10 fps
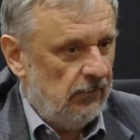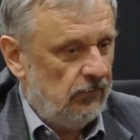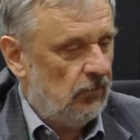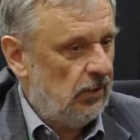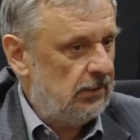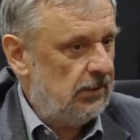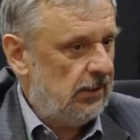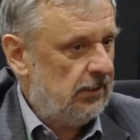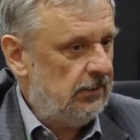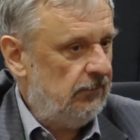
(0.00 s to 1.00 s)
for other
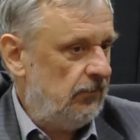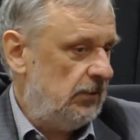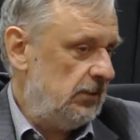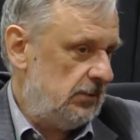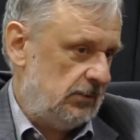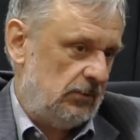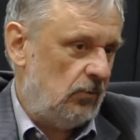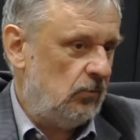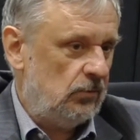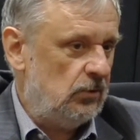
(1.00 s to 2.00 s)
activities.
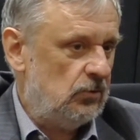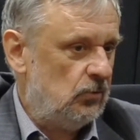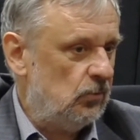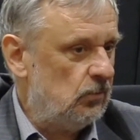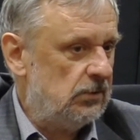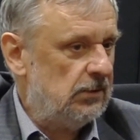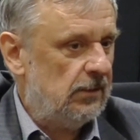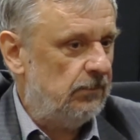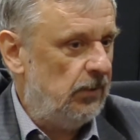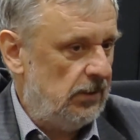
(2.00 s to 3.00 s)
All these tools
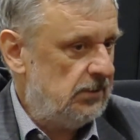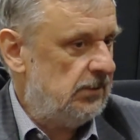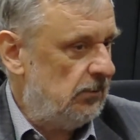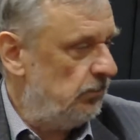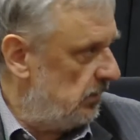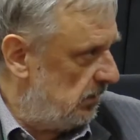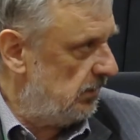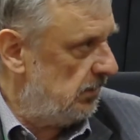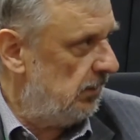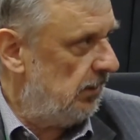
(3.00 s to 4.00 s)
are based on
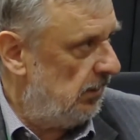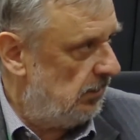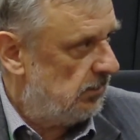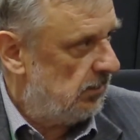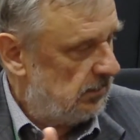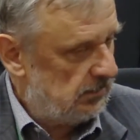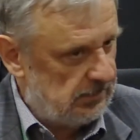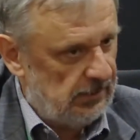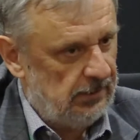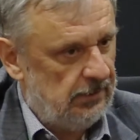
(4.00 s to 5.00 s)
business
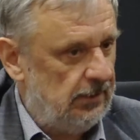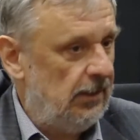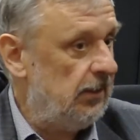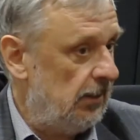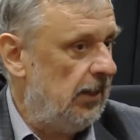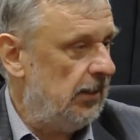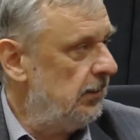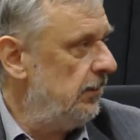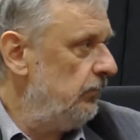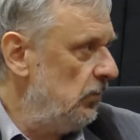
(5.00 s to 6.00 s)
intelligence and
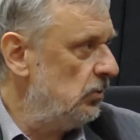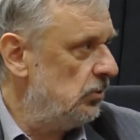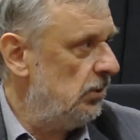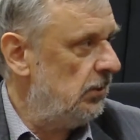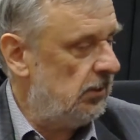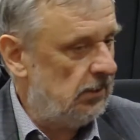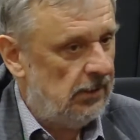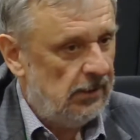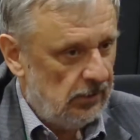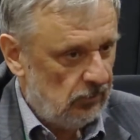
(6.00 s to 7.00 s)
AI in general,
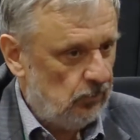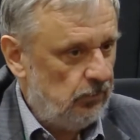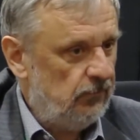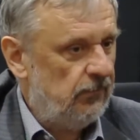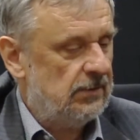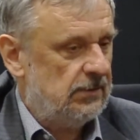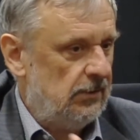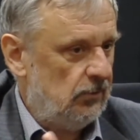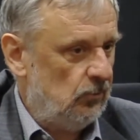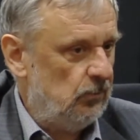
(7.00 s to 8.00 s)
to be
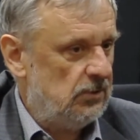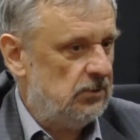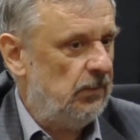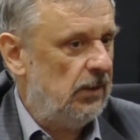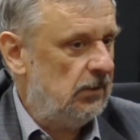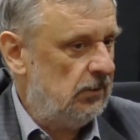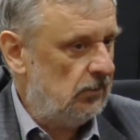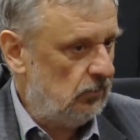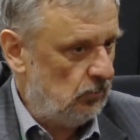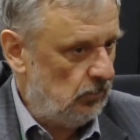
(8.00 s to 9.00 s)
faster, to be
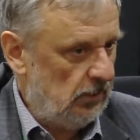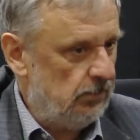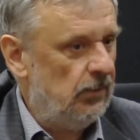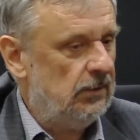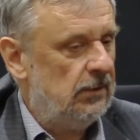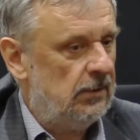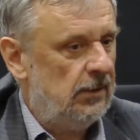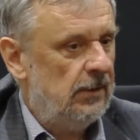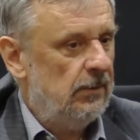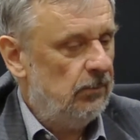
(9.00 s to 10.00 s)
smarter, to make
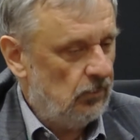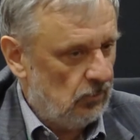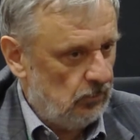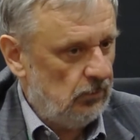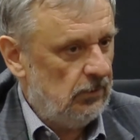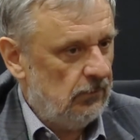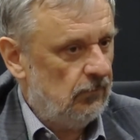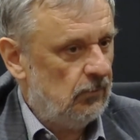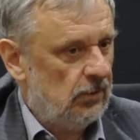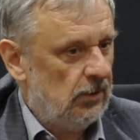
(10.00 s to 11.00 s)
better, more
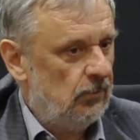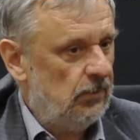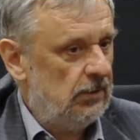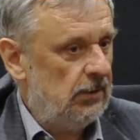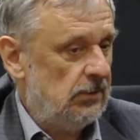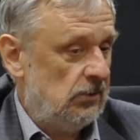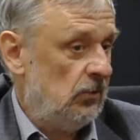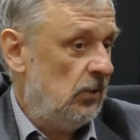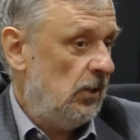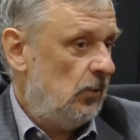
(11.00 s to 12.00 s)
meaningful recommendation.
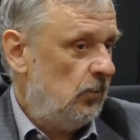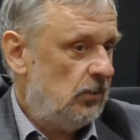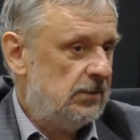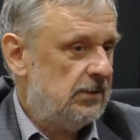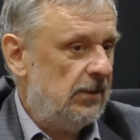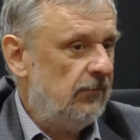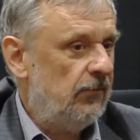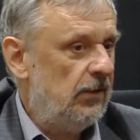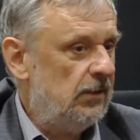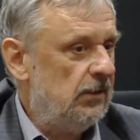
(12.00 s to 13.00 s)
With
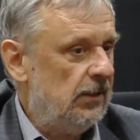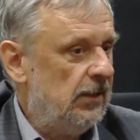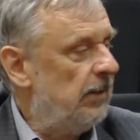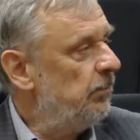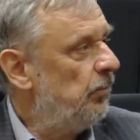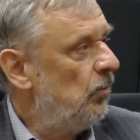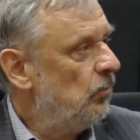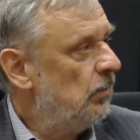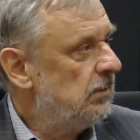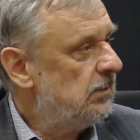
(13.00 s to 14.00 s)
self-learning
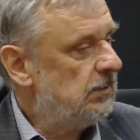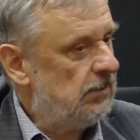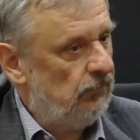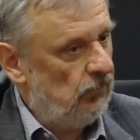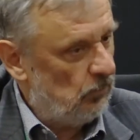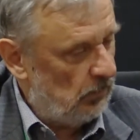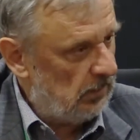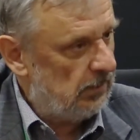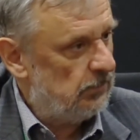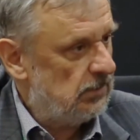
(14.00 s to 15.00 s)
components, if you
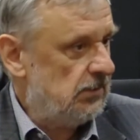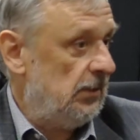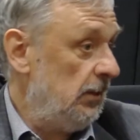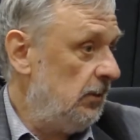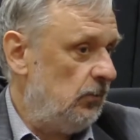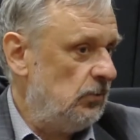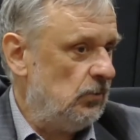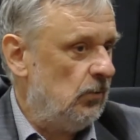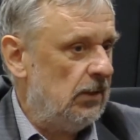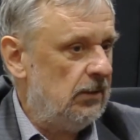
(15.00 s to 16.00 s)
make a mistake, which
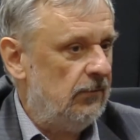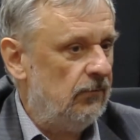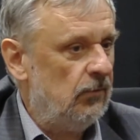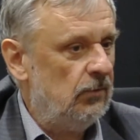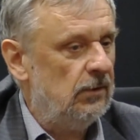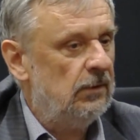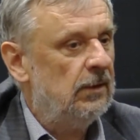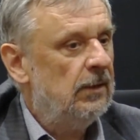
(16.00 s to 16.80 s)
you can't avoid it,